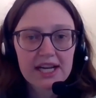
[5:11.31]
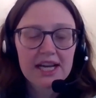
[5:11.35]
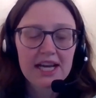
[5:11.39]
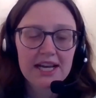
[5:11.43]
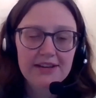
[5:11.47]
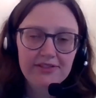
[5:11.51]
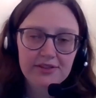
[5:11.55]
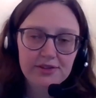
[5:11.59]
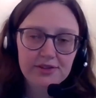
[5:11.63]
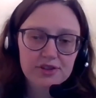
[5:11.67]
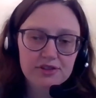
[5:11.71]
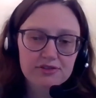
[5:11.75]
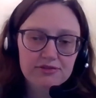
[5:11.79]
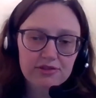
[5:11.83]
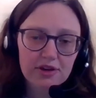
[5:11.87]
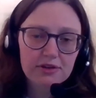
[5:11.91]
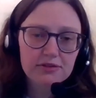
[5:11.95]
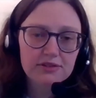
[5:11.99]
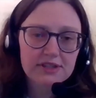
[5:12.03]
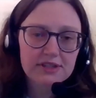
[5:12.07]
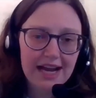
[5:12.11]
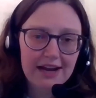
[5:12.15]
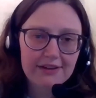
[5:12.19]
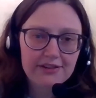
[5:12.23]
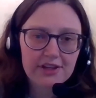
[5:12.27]
if you scroll
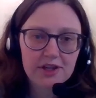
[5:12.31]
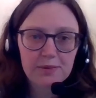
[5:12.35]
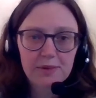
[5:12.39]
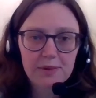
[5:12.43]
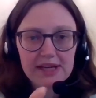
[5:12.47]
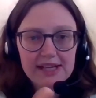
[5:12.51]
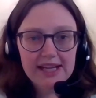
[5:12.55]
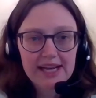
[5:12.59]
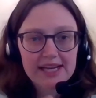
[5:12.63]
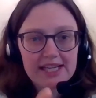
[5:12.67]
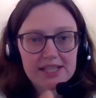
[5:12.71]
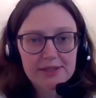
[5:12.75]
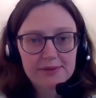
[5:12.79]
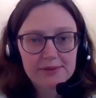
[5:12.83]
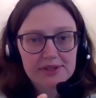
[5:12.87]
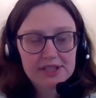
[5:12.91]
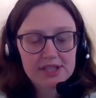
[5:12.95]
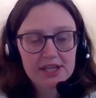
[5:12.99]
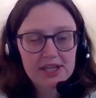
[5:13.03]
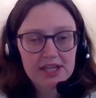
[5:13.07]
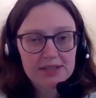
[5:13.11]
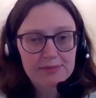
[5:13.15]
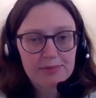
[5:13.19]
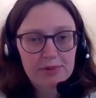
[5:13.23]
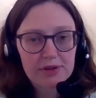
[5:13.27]
down, you will get to a
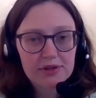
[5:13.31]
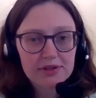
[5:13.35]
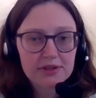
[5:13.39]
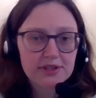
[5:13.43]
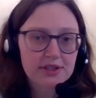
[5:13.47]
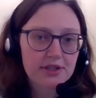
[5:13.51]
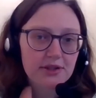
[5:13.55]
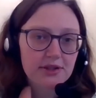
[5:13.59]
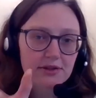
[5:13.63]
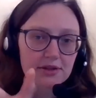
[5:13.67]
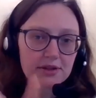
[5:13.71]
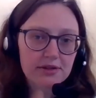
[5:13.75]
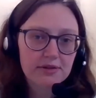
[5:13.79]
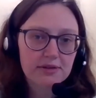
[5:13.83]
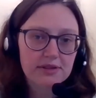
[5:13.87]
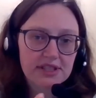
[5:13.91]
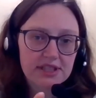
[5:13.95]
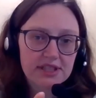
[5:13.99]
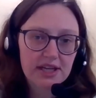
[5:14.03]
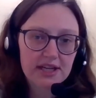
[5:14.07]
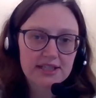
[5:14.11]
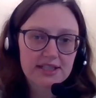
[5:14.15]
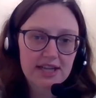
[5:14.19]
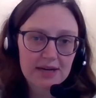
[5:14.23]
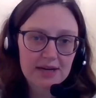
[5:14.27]
search box that you can
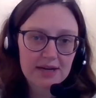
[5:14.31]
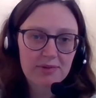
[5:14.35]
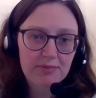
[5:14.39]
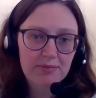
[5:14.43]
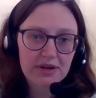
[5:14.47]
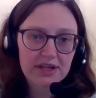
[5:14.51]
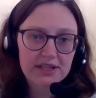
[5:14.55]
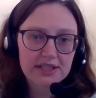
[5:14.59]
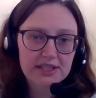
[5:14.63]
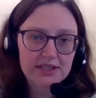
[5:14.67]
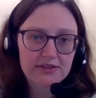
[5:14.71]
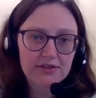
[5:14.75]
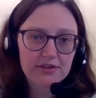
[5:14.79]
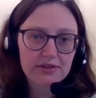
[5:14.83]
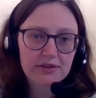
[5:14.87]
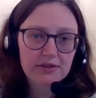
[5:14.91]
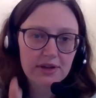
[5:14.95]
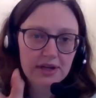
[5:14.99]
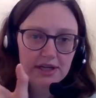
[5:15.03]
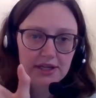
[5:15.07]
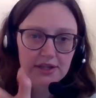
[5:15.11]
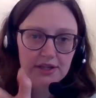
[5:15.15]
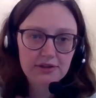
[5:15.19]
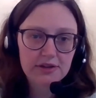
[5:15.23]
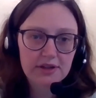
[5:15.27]
search Library Plus through,
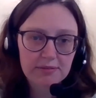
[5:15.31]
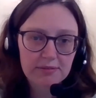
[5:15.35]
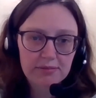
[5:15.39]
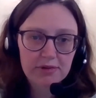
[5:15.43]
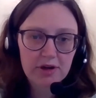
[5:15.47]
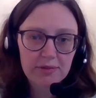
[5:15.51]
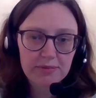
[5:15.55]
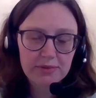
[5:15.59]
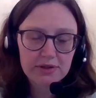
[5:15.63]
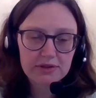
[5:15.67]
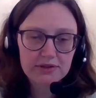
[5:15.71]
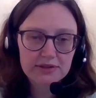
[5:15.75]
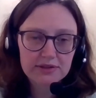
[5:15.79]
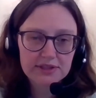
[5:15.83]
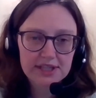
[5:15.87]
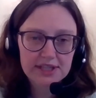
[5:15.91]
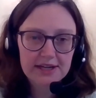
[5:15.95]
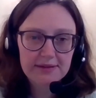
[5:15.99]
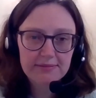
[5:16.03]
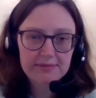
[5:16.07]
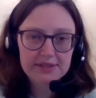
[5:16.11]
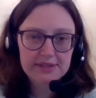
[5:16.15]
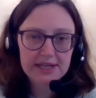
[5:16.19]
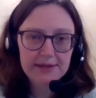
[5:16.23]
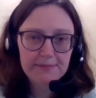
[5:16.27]
and you can pop your
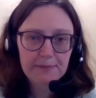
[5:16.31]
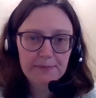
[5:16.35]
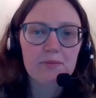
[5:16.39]
terms in.